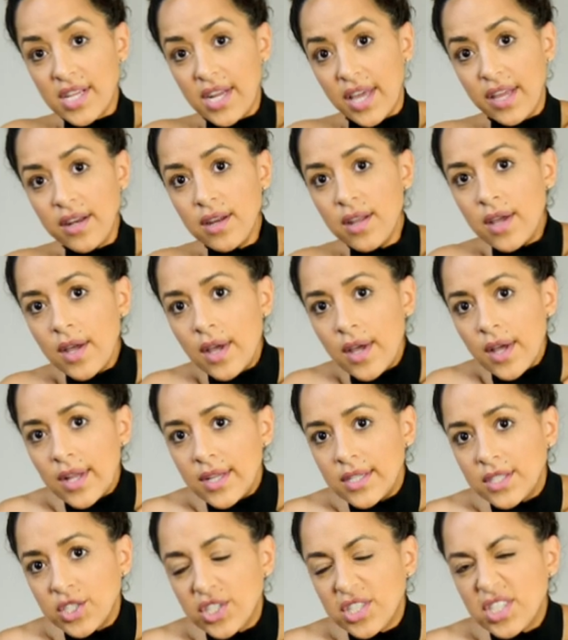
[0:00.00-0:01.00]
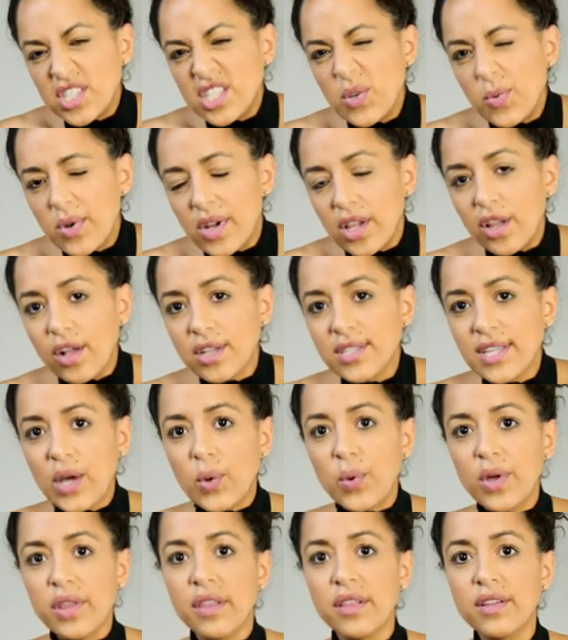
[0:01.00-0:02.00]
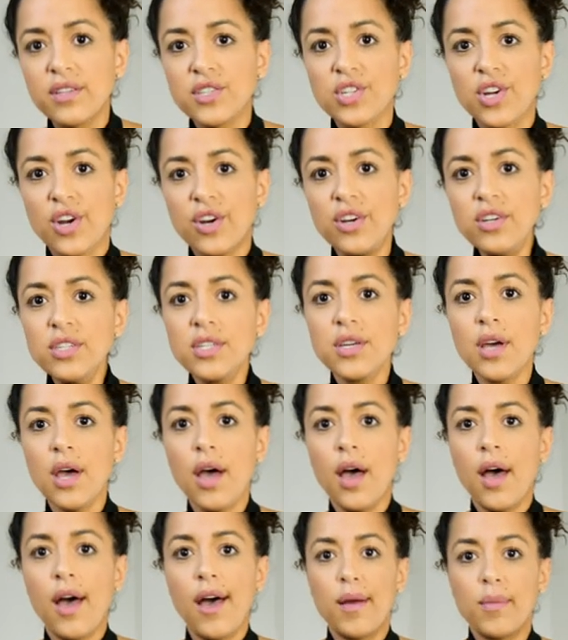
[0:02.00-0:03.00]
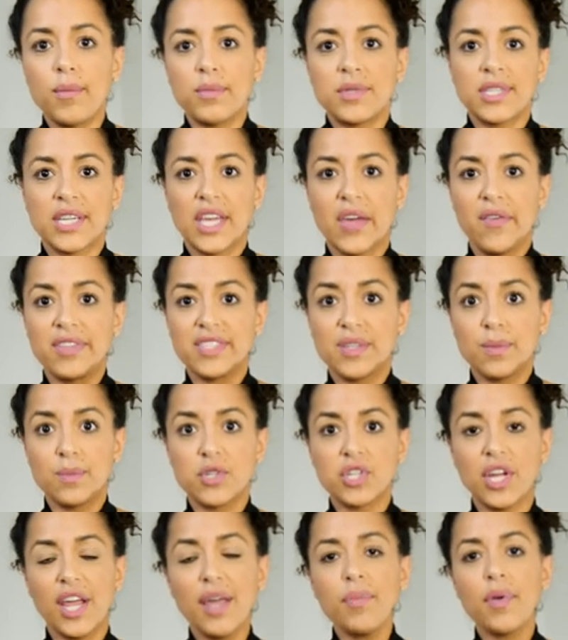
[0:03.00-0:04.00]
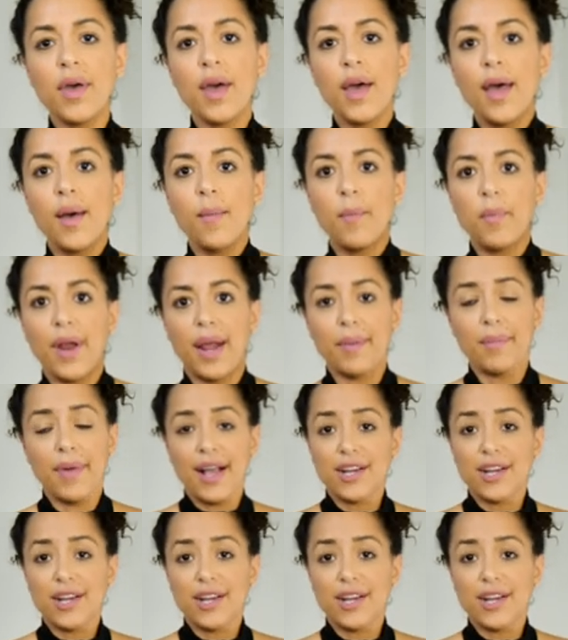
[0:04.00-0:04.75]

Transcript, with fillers: it in just to see what it looks like with this skirt, to give it some shape, but I'm